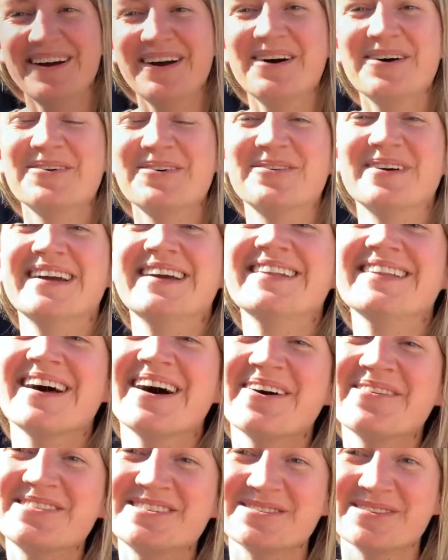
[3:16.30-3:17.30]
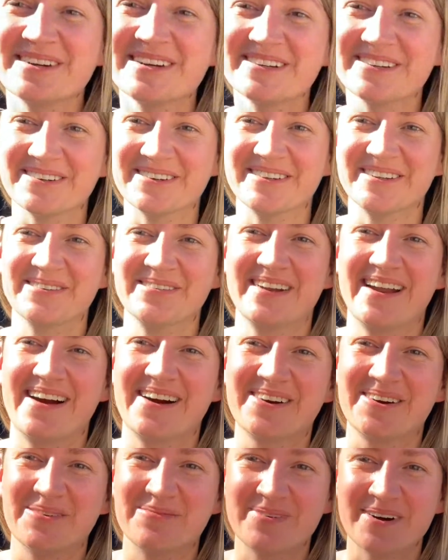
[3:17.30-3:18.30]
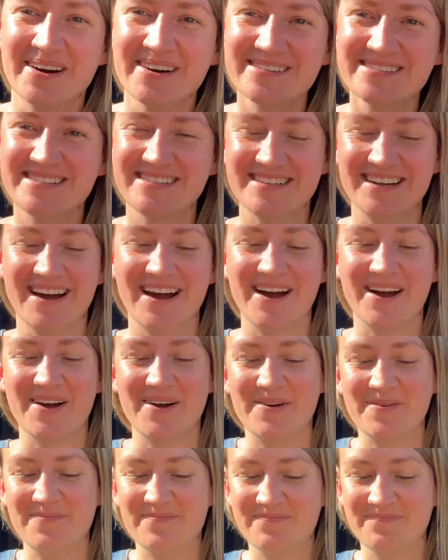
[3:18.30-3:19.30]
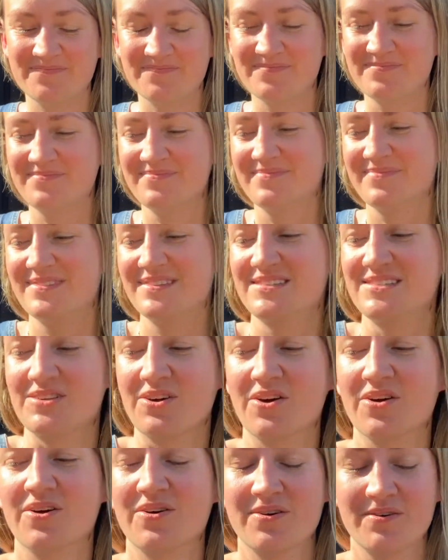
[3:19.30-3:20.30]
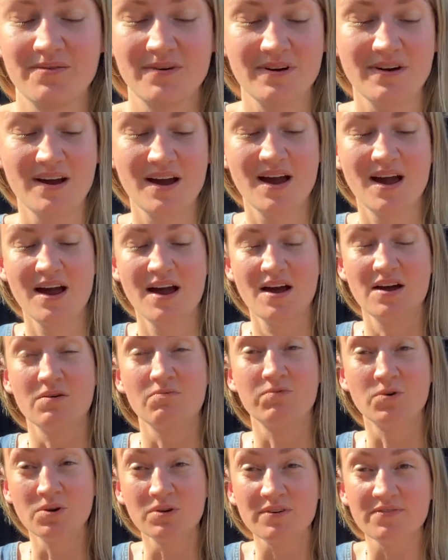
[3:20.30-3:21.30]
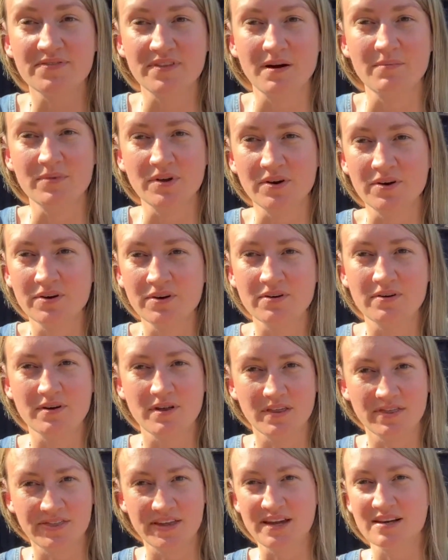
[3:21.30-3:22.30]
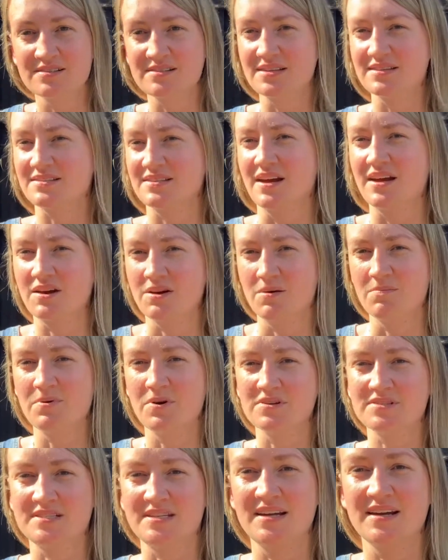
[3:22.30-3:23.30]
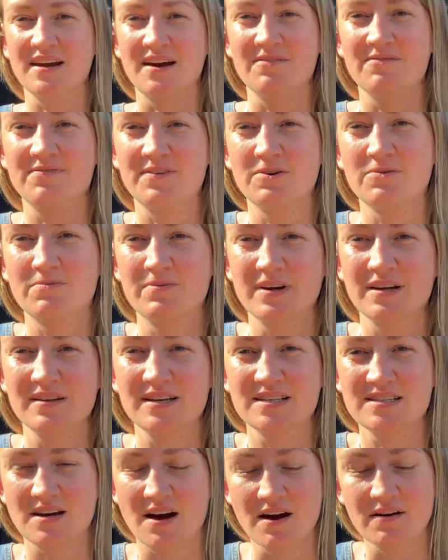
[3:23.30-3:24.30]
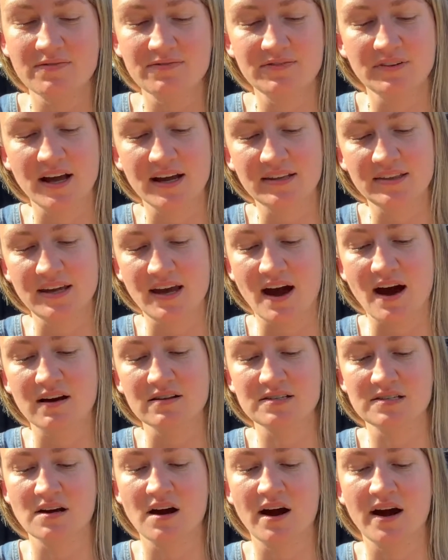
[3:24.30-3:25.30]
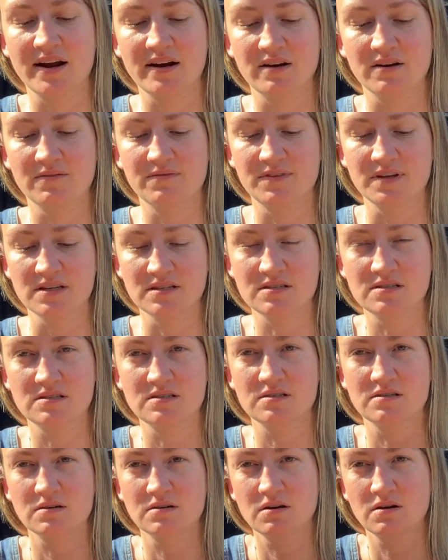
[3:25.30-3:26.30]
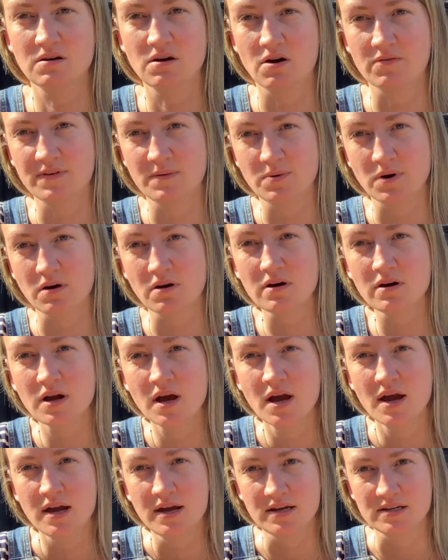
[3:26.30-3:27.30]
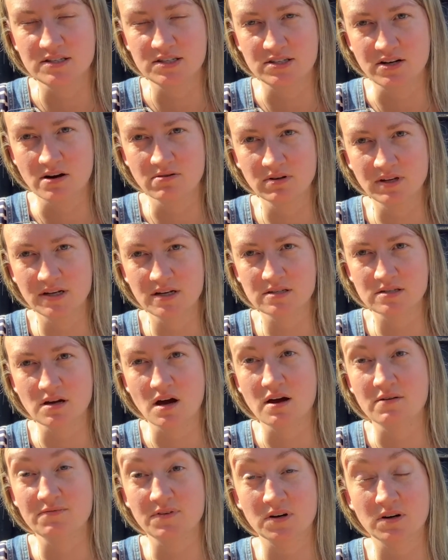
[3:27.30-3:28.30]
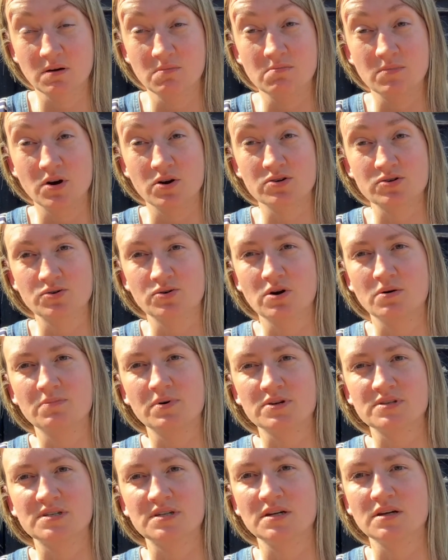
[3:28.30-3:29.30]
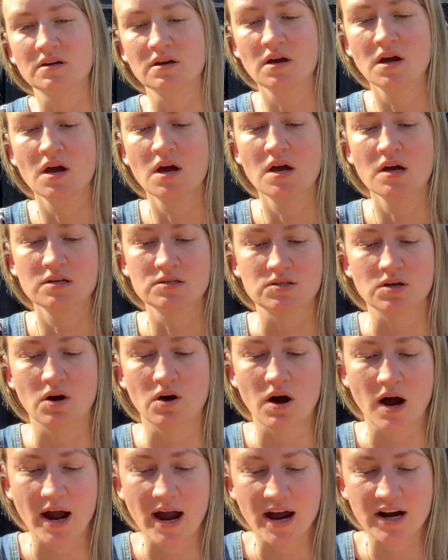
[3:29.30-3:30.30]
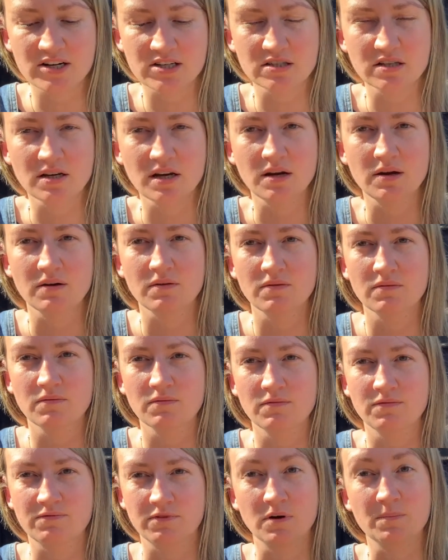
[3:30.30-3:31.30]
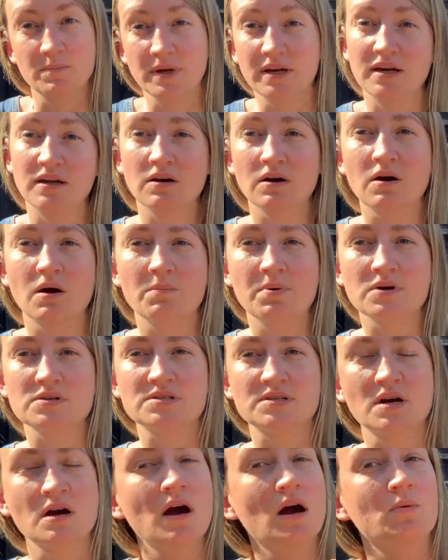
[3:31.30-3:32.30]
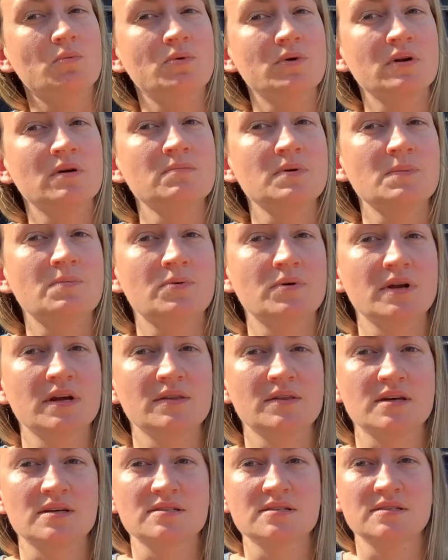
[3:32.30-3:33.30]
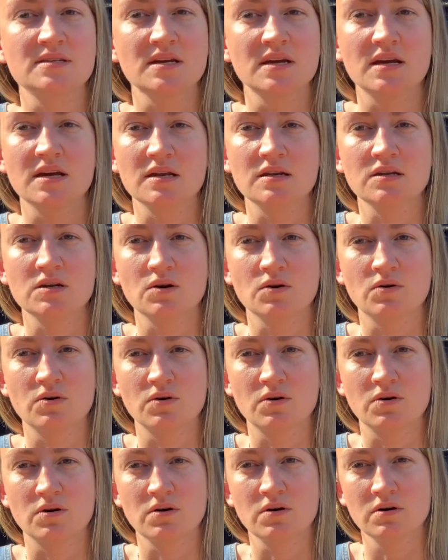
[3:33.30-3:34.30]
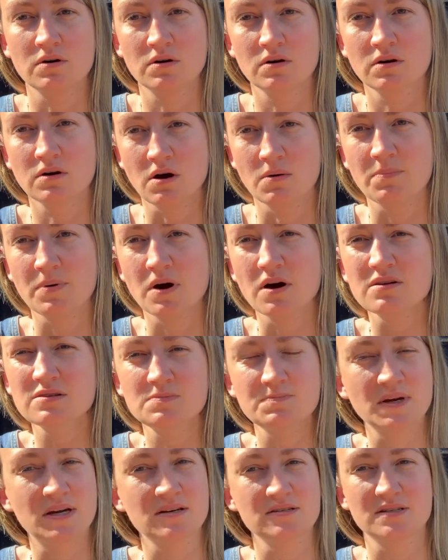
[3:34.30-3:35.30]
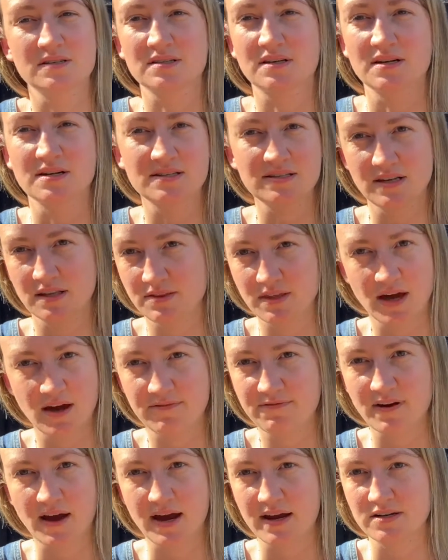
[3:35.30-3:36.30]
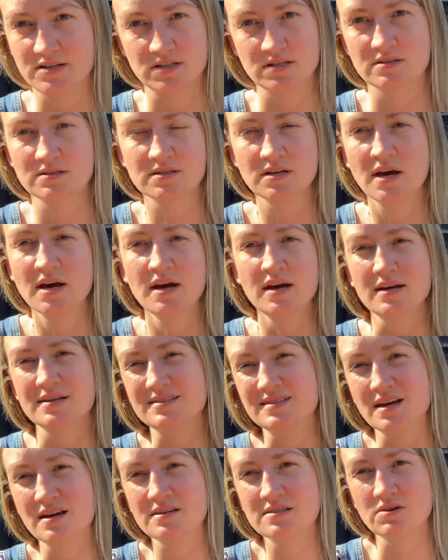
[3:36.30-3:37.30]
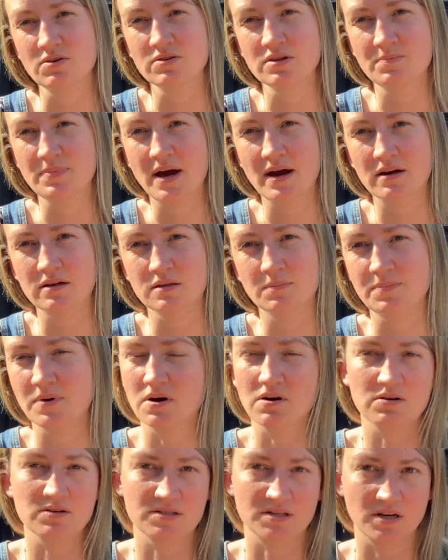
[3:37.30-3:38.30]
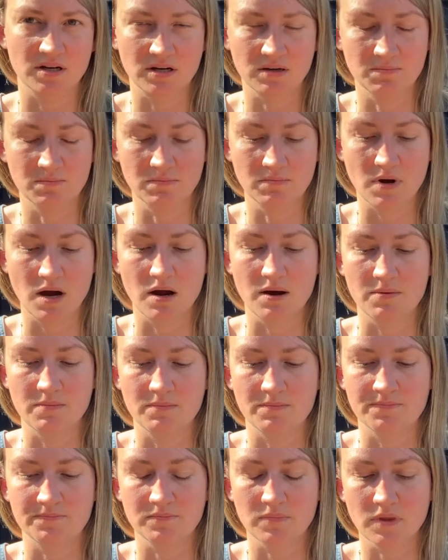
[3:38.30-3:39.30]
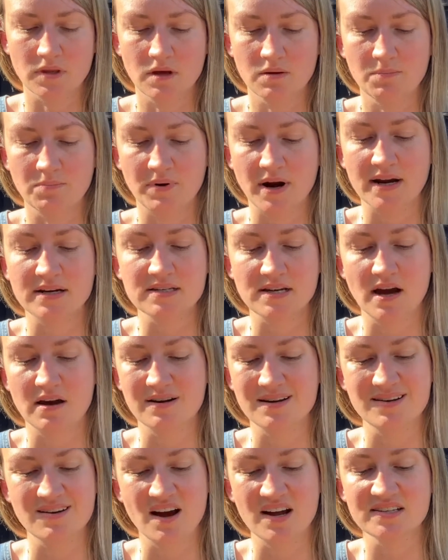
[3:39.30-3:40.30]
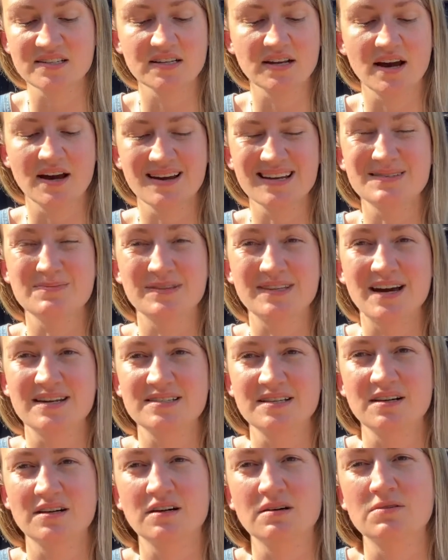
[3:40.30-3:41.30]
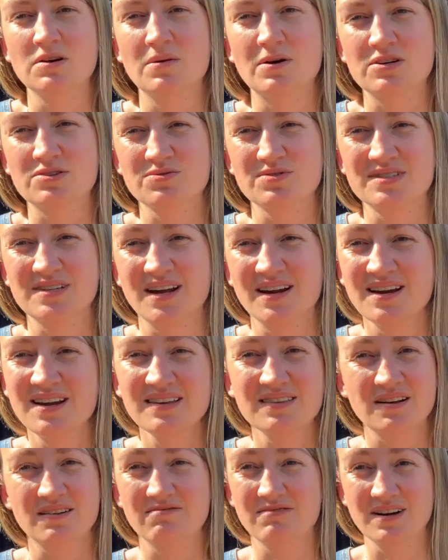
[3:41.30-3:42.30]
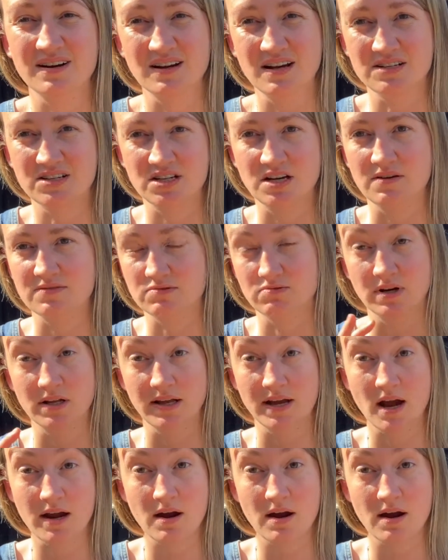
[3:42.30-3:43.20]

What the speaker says: We love to include them in our compost. So rule of thumb though, things that say composting and feel really tough, like the outside of this coffee pod, is generally designed for commercial composting. So I actually, for a beginner composter, I wouldn't be putting this in your compost because it's going to sit there for ages. It says on the back of the box that it can break down in 90 days, but that's in a commercial setting that achieves really